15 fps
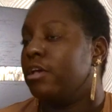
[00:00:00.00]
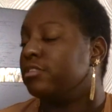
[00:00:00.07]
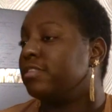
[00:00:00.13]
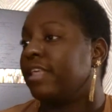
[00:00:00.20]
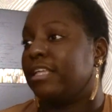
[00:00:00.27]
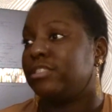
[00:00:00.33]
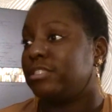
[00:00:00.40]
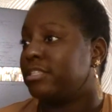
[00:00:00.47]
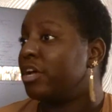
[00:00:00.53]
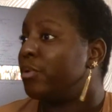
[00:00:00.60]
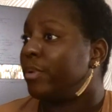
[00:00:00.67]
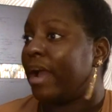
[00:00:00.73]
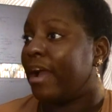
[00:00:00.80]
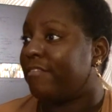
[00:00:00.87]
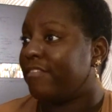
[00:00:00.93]
So that's
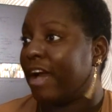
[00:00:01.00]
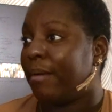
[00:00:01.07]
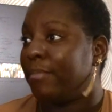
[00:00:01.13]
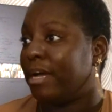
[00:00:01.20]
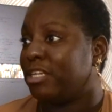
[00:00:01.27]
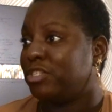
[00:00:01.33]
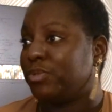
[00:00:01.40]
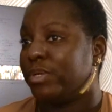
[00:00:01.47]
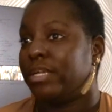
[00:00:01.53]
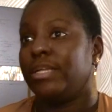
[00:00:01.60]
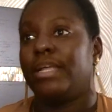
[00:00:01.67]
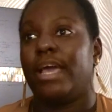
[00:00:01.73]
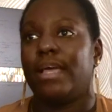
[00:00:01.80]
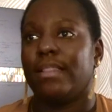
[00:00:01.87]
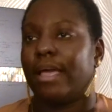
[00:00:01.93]
still where I found my joy today.